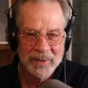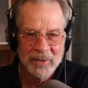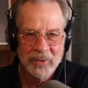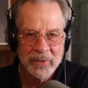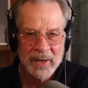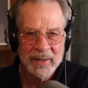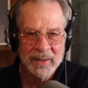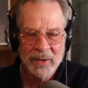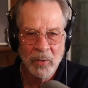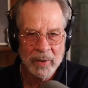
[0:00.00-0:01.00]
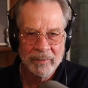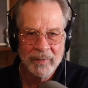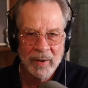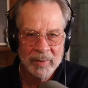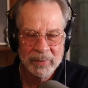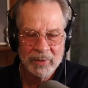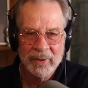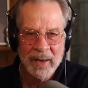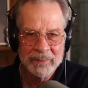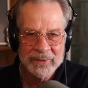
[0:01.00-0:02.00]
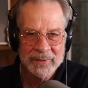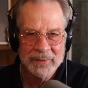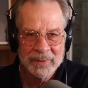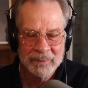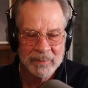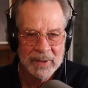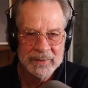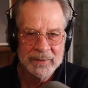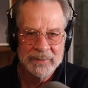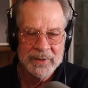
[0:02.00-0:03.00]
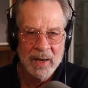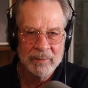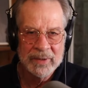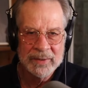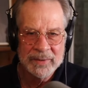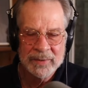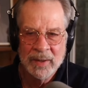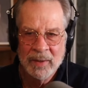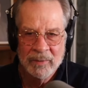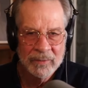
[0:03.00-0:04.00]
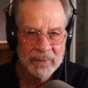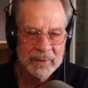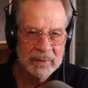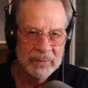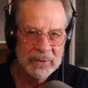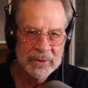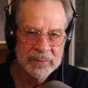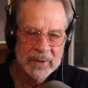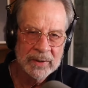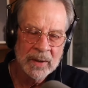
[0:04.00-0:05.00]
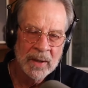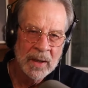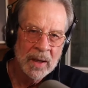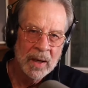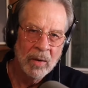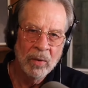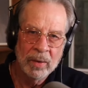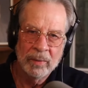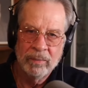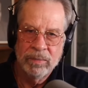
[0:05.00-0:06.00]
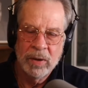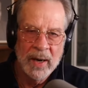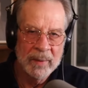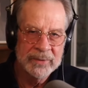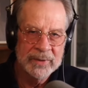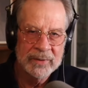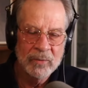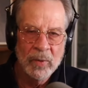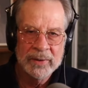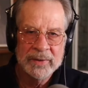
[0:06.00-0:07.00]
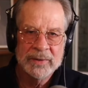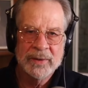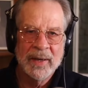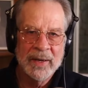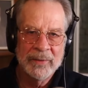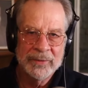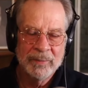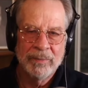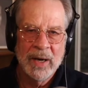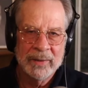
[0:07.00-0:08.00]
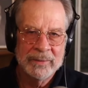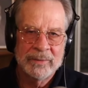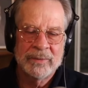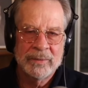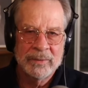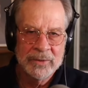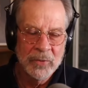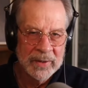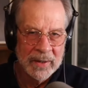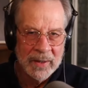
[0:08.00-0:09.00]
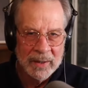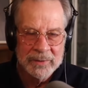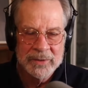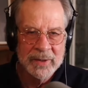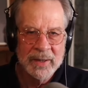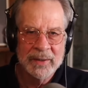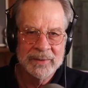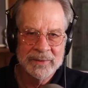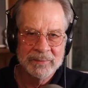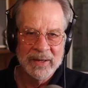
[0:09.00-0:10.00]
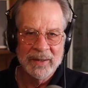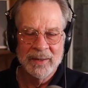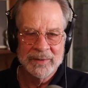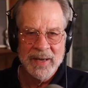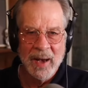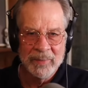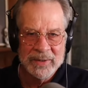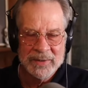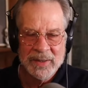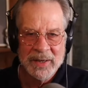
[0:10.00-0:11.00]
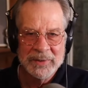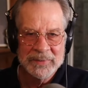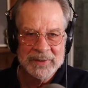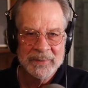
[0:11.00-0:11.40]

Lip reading: creating an orc farm perhaps, or a bunch of zombies for their amusement, or perhaps just willing slaves by tweaking our genetics, making us happy slaves,